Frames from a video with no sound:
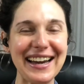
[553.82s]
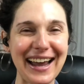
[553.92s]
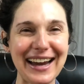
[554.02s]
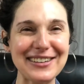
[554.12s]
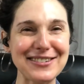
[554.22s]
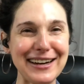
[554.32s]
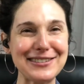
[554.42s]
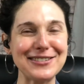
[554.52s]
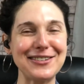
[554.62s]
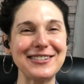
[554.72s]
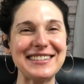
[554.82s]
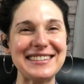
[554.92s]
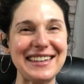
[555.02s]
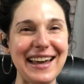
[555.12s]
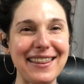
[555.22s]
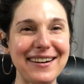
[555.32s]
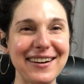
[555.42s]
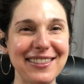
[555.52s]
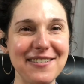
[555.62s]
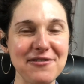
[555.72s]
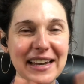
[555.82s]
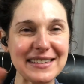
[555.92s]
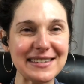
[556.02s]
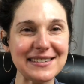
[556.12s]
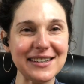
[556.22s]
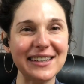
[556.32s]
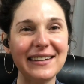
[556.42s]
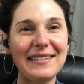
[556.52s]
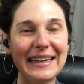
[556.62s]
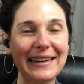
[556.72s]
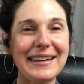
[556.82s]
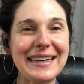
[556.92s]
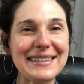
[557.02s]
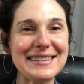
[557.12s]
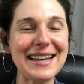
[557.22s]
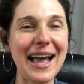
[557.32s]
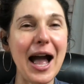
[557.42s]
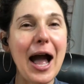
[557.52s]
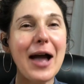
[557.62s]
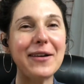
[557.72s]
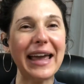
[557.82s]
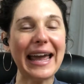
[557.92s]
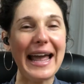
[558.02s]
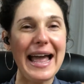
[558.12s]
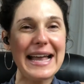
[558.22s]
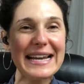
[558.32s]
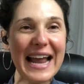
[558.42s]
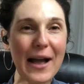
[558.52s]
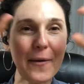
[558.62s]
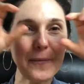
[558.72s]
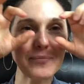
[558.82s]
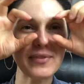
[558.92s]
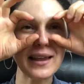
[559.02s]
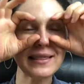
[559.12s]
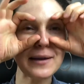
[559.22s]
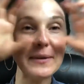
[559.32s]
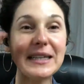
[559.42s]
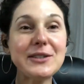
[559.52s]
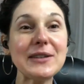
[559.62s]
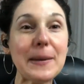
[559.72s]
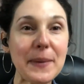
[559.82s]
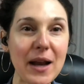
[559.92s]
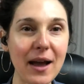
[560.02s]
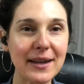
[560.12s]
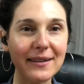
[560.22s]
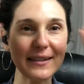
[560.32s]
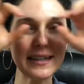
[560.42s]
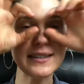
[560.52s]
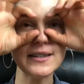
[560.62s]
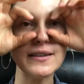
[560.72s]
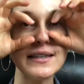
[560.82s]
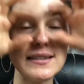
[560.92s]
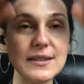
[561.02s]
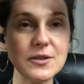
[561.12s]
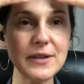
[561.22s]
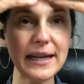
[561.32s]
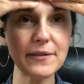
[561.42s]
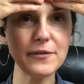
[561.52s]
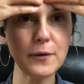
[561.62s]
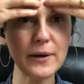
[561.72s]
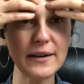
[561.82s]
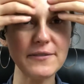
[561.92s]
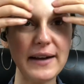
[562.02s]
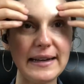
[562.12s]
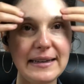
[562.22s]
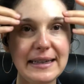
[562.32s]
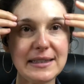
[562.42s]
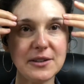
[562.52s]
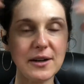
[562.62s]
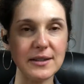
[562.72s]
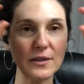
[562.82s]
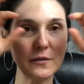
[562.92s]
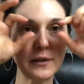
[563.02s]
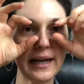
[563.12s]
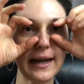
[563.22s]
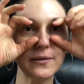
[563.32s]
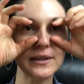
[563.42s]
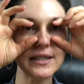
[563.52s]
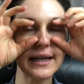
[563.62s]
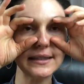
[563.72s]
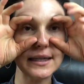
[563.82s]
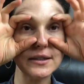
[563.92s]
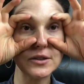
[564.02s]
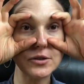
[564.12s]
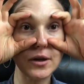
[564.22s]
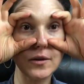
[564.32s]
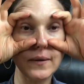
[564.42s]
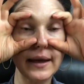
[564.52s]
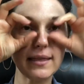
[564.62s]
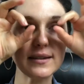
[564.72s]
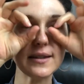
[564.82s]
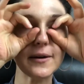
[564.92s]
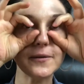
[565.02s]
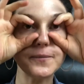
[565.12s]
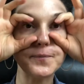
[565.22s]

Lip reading: I tried to hold it together. The faces are hilarious. Okay, now, then we could do the binocular. So this is great for fine lines across the forehead, which I tend to struggle with. So